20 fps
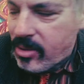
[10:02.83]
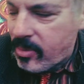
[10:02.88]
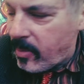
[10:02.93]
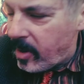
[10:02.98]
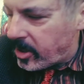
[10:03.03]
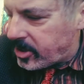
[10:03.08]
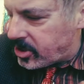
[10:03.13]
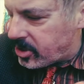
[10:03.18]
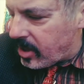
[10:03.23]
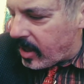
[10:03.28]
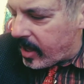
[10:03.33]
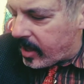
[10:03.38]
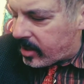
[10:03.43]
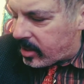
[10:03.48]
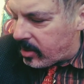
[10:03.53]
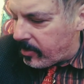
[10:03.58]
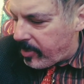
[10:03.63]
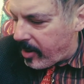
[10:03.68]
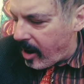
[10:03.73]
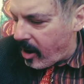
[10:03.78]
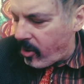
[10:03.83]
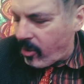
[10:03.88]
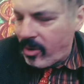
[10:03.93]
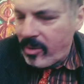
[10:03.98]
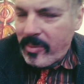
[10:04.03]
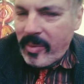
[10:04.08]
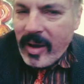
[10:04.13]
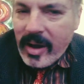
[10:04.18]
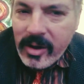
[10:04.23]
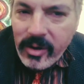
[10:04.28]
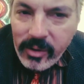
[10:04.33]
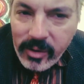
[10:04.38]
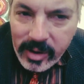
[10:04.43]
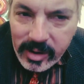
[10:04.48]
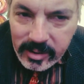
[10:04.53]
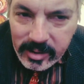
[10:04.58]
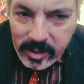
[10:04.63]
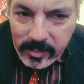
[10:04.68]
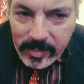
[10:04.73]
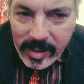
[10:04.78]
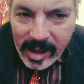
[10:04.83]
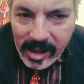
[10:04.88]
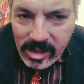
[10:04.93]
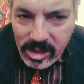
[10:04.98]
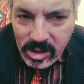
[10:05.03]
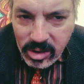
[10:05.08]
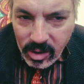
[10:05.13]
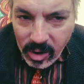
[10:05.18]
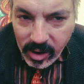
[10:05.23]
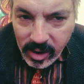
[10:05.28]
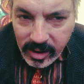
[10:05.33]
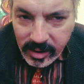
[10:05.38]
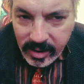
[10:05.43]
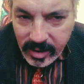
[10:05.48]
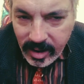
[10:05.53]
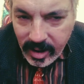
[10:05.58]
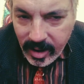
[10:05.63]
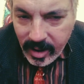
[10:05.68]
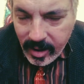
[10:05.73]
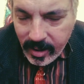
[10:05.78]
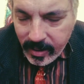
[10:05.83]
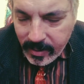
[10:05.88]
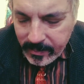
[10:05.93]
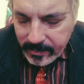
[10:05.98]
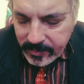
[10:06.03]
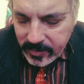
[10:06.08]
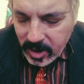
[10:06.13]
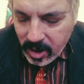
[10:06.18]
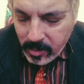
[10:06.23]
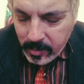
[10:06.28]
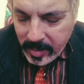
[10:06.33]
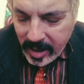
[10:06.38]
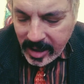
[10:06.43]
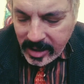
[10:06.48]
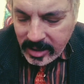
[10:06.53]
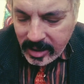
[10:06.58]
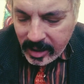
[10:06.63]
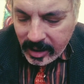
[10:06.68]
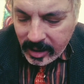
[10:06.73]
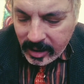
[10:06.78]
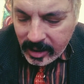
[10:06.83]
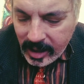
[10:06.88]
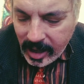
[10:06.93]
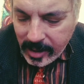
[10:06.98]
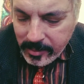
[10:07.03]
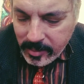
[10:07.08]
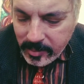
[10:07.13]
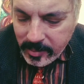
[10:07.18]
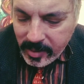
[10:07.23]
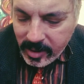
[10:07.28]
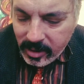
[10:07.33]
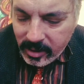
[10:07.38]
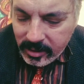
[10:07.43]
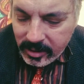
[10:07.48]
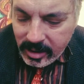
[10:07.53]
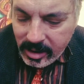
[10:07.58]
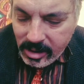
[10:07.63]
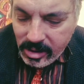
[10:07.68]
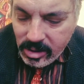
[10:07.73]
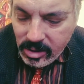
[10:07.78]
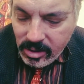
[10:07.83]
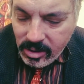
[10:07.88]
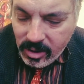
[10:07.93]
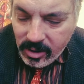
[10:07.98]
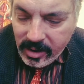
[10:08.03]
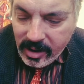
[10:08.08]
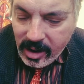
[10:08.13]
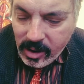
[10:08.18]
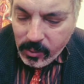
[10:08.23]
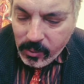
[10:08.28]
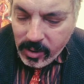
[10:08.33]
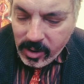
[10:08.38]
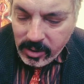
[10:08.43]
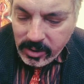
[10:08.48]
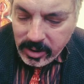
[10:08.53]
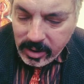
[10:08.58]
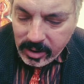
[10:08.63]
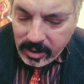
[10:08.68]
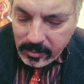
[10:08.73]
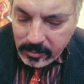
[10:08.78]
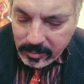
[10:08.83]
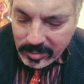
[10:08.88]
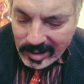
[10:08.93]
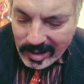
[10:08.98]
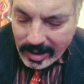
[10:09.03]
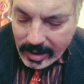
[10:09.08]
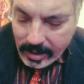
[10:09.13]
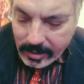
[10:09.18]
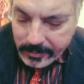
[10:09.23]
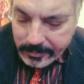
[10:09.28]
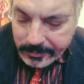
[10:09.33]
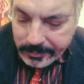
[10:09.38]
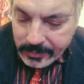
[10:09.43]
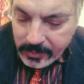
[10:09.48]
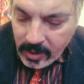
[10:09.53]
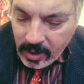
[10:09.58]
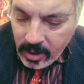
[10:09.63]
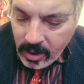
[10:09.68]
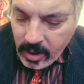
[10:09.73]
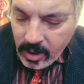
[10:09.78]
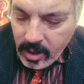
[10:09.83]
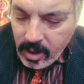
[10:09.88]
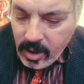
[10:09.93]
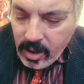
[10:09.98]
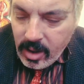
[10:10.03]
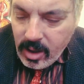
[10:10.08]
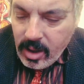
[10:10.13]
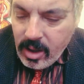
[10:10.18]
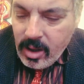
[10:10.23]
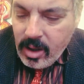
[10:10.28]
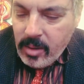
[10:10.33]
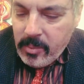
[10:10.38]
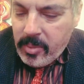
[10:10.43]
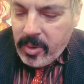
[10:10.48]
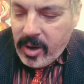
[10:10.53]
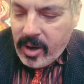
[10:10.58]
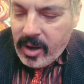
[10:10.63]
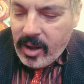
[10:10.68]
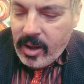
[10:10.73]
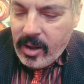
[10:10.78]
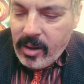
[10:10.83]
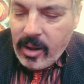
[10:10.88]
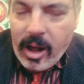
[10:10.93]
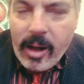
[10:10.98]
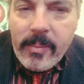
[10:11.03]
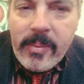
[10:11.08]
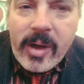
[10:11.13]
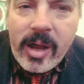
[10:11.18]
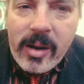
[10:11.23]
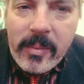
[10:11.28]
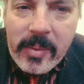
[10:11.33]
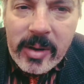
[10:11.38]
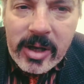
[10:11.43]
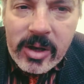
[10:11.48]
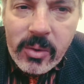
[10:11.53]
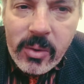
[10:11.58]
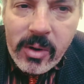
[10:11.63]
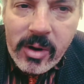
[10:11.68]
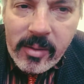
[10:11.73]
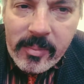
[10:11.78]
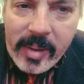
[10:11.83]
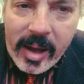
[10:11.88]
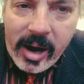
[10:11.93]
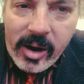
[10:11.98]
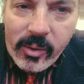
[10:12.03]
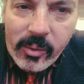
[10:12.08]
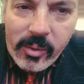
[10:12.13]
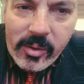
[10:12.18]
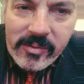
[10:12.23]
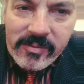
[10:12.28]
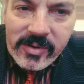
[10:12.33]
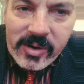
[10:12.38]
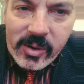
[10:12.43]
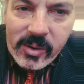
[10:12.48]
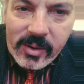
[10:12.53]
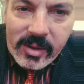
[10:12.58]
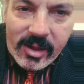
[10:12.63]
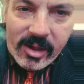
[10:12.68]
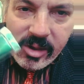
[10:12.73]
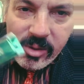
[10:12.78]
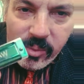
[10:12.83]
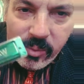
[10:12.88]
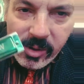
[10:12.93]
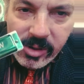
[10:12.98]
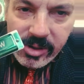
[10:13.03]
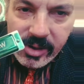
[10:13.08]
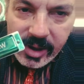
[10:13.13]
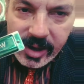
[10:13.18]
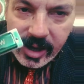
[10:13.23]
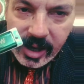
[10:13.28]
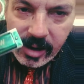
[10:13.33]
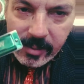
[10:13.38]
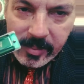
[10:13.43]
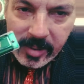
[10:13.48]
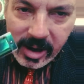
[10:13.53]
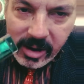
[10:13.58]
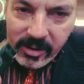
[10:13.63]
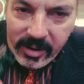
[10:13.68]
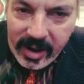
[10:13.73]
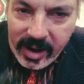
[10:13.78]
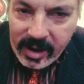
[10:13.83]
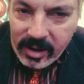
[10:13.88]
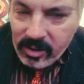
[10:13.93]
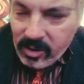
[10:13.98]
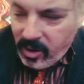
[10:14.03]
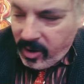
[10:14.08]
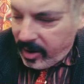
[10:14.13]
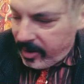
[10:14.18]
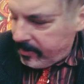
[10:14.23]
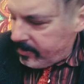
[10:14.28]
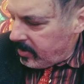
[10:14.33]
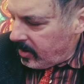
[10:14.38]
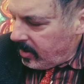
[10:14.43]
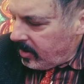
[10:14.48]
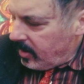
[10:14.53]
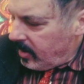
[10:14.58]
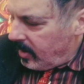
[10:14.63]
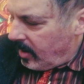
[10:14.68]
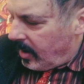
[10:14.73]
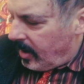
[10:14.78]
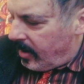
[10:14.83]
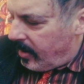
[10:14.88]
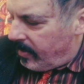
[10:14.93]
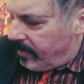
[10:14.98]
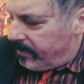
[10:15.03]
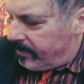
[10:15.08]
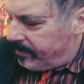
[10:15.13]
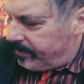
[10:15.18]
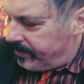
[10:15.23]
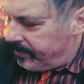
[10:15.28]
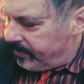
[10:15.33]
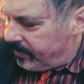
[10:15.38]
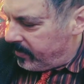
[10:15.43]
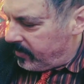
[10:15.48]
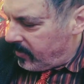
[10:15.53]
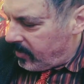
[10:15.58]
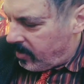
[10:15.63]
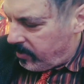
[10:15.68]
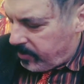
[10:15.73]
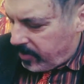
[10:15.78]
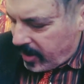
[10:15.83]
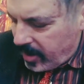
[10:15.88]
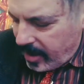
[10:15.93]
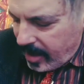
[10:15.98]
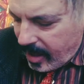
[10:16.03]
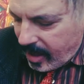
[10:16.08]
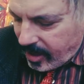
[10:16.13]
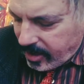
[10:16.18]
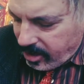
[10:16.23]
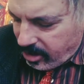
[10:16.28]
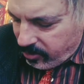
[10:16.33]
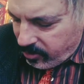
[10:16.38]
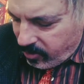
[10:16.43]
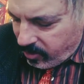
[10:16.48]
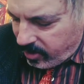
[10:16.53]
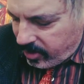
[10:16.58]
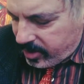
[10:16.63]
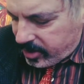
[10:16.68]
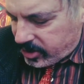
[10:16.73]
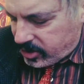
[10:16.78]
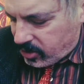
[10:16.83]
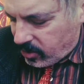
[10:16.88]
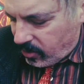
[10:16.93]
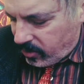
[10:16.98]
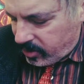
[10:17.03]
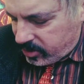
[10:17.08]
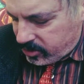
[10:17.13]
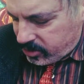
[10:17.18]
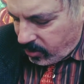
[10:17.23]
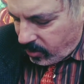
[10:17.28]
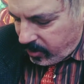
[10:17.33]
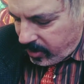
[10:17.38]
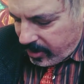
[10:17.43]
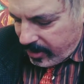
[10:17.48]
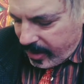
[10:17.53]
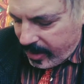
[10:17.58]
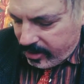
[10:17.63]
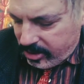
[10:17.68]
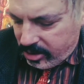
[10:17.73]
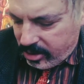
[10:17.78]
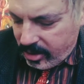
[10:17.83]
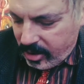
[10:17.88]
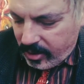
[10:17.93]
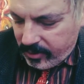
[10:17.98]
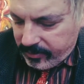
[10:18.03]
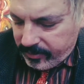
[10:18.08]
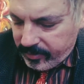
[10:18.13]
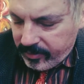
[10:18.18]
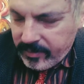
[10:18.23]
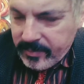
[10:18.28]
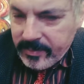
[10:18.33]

much like the power bender. It depends on your bending capabilities, on how well you can play it. But I'm going to be doing a better review of this once I get a better handle on it. But yeah, I just wanted to show you that stuff.